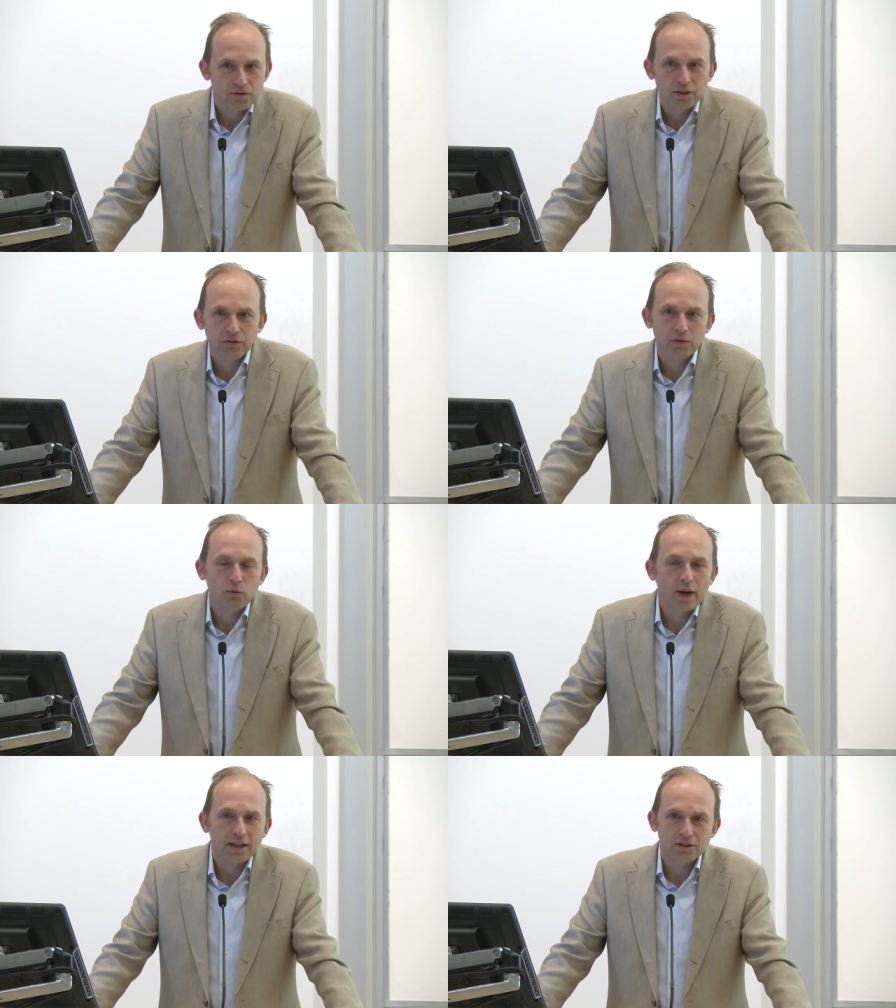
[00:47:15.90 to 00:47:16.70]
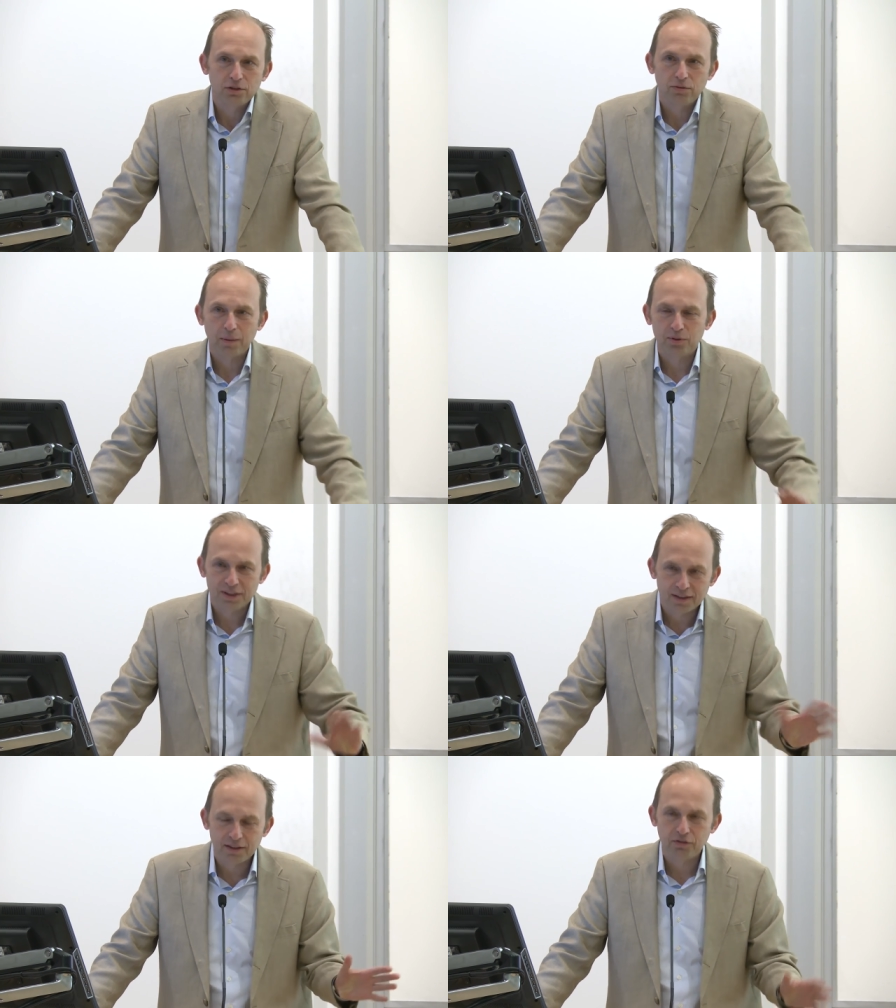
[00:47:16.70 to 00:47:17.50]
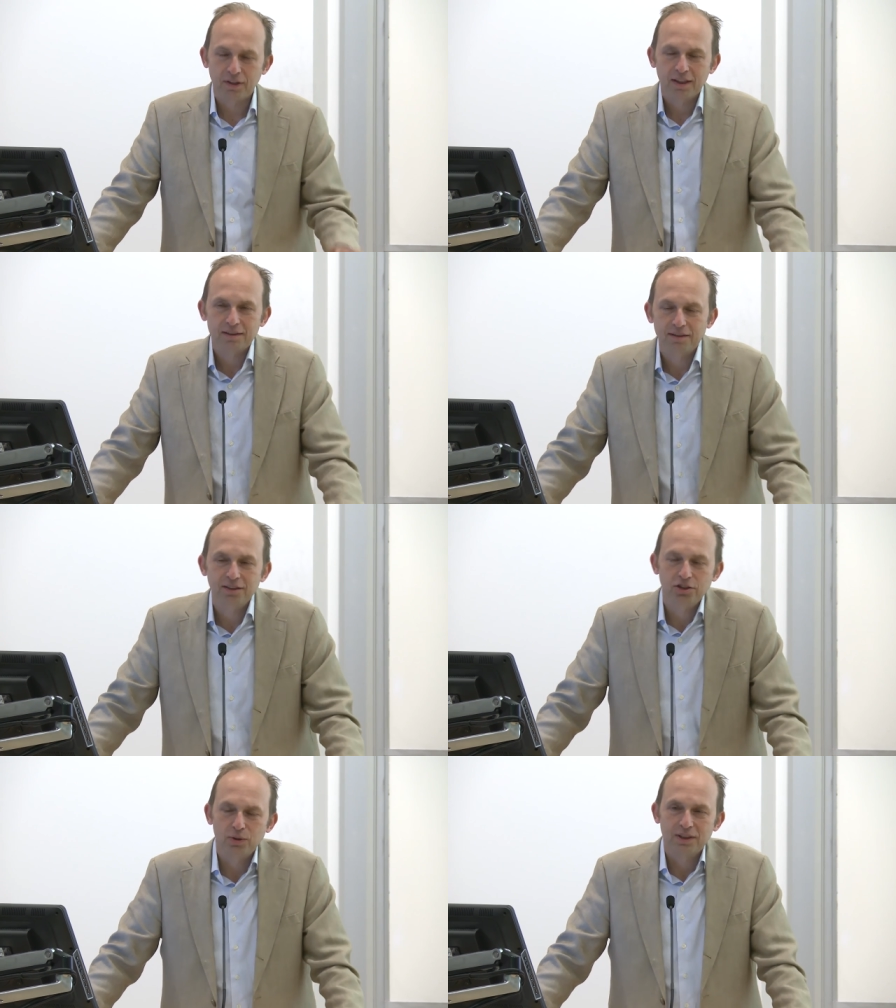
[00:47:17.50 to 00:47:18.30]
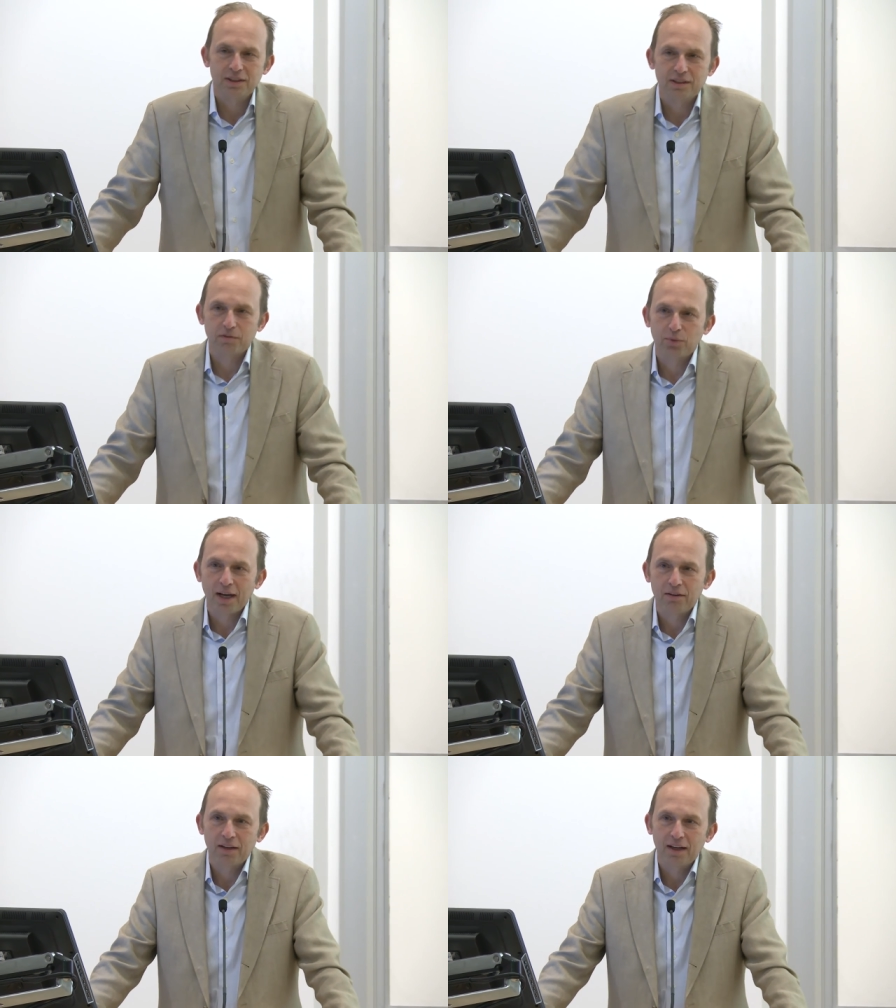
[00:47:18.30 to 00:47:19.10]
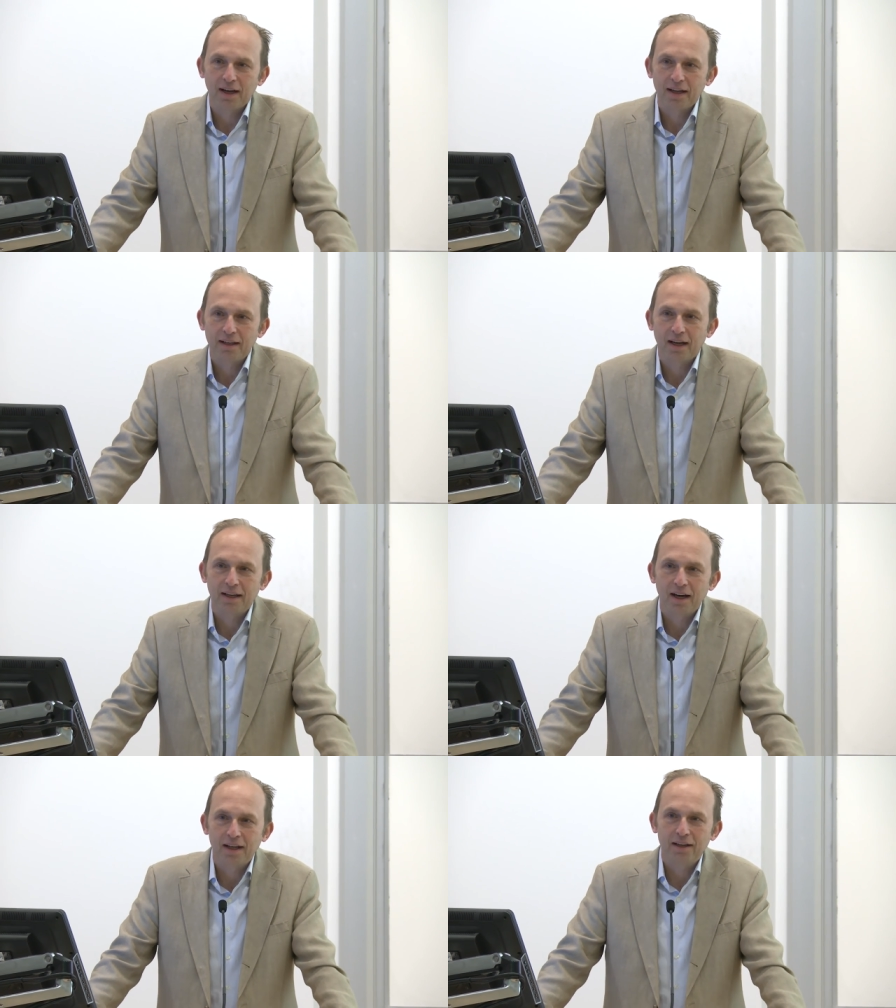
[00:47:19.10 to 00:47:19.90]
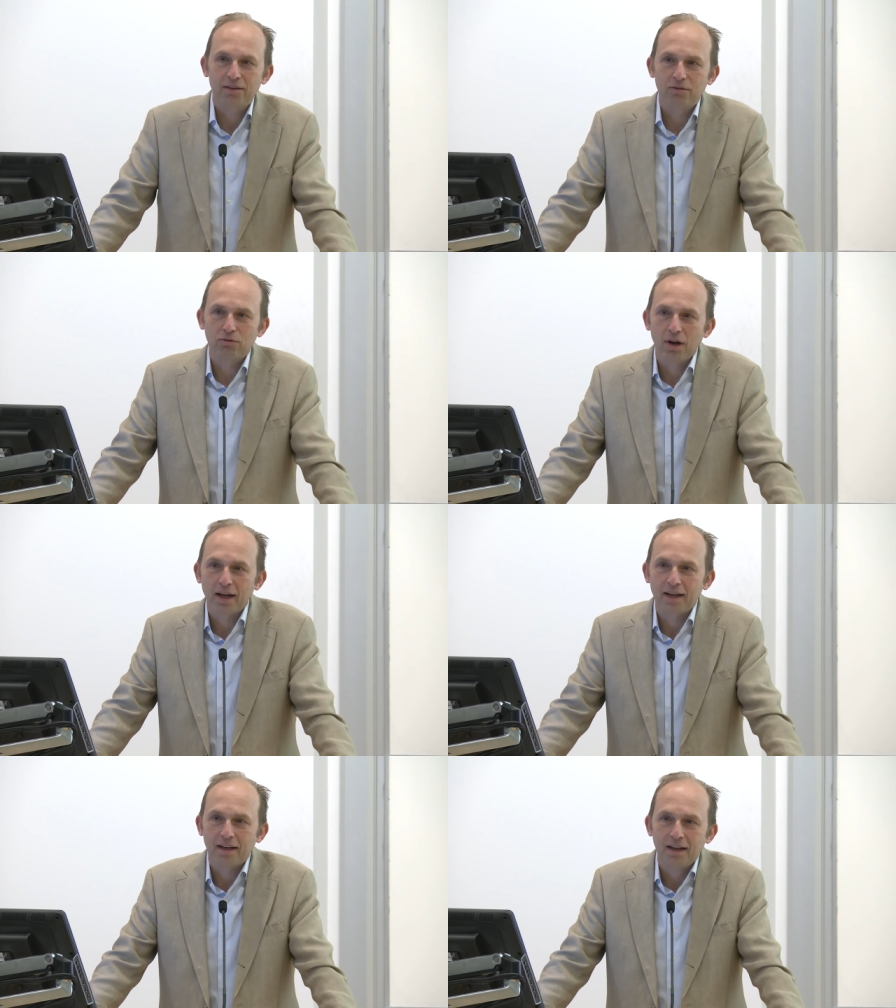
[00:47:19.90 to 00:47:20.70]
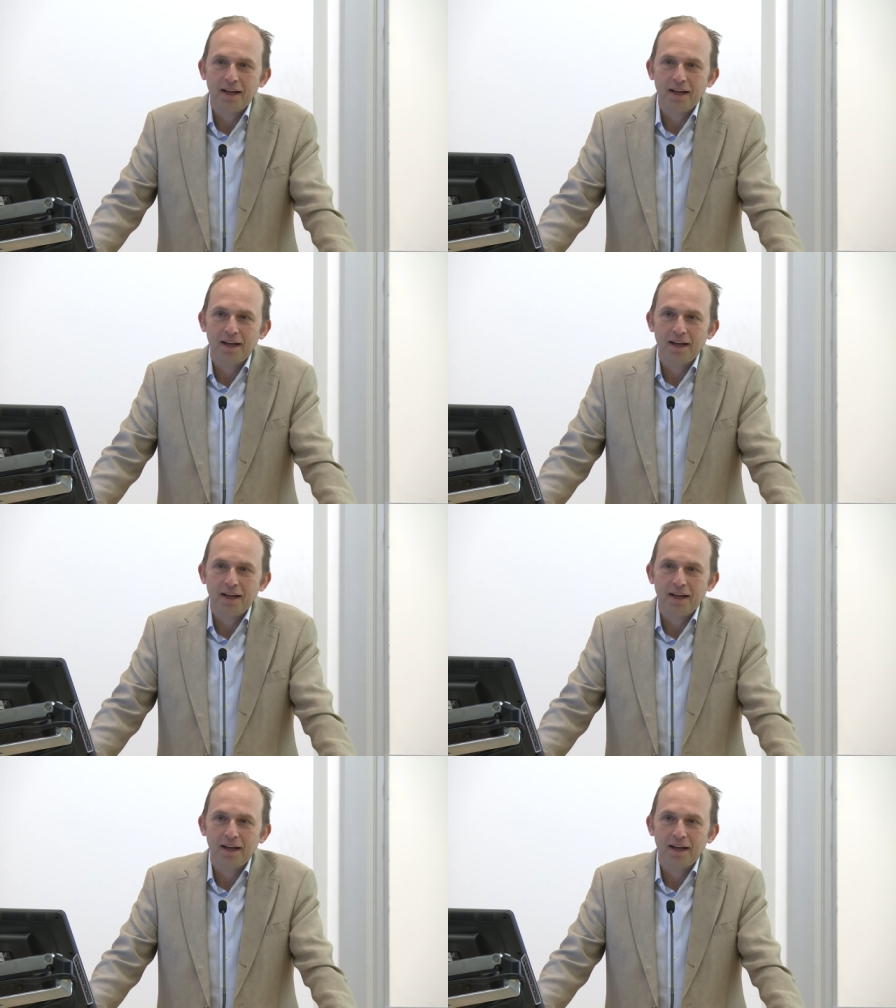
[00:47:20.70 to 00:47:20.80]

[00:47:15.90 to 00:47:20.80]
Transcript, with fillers: different ways you represent different constituencies of Brown that I, I got it right.